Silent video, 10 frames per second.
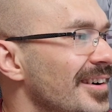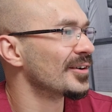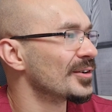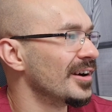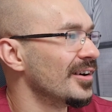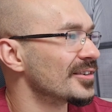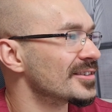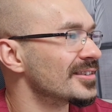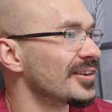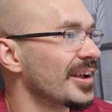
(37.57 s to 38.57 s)
Oh
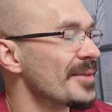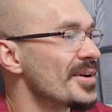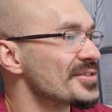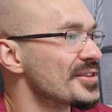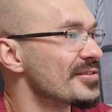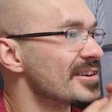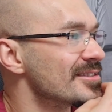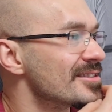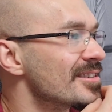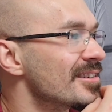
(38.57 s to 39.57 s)
God, look how much there
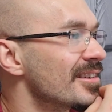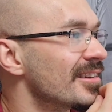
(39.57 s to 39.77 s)
is.